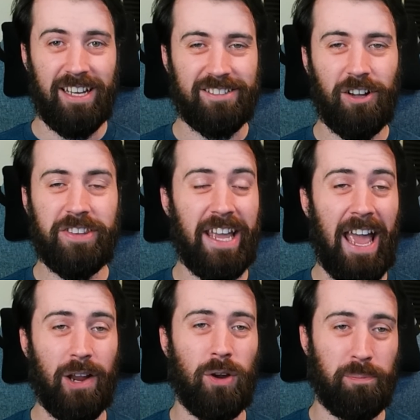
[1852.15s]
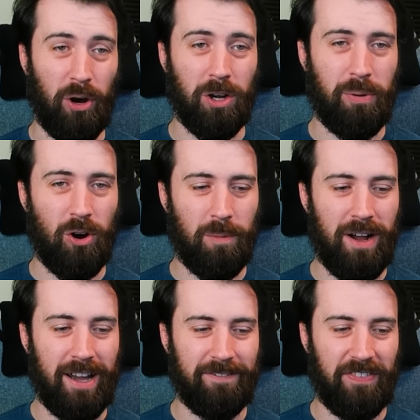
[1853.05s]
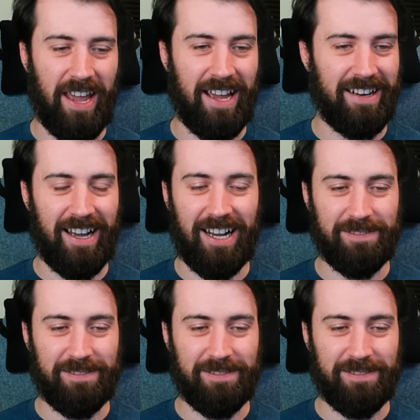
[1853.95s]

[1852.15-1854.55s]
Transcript: It's called the Angry Bird Pokemon, and